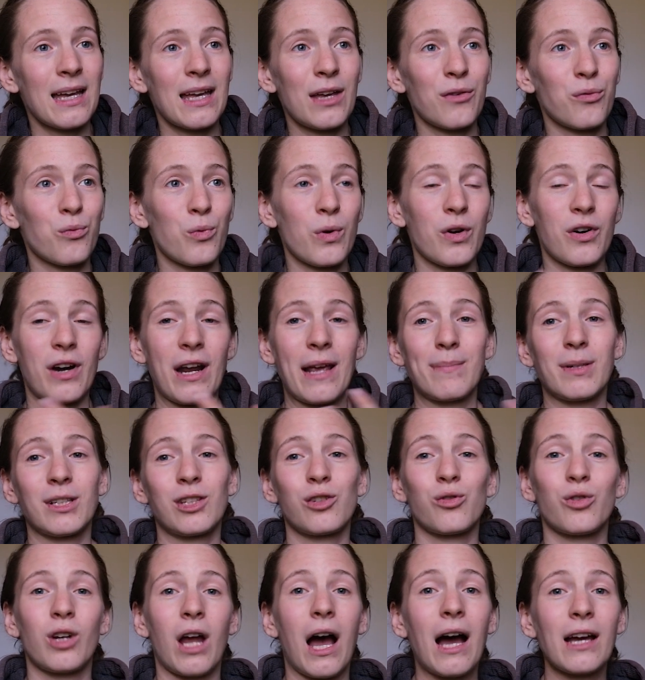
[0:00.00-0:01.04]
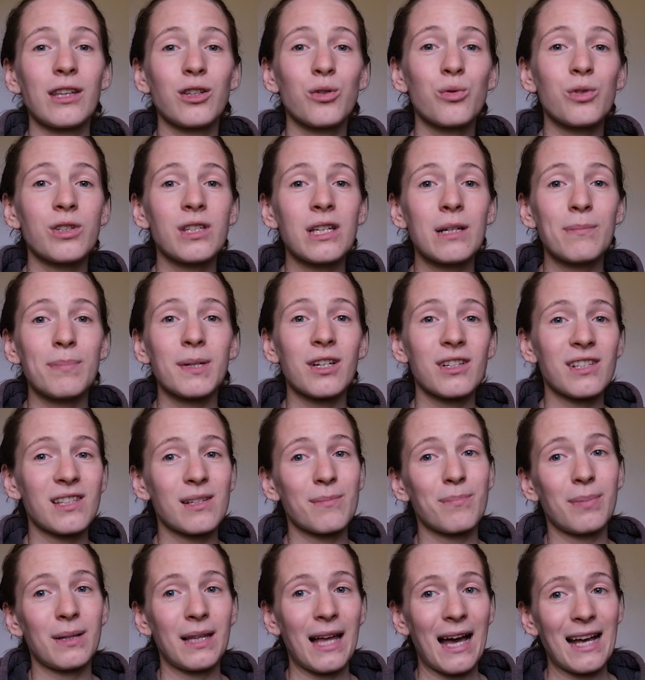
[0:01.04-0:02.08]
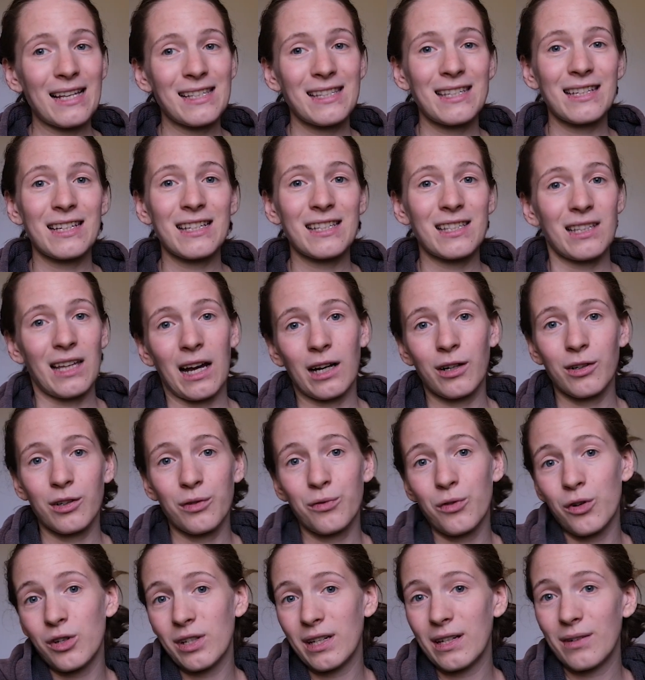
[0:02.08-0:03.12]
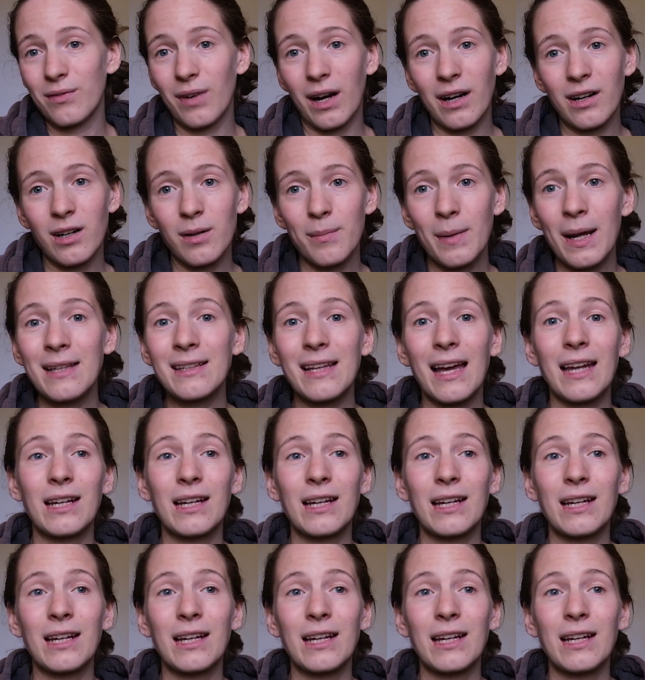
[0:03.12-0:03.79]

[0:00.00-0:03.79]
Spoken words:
if we're able to not use it, because the plastic is not good for the environment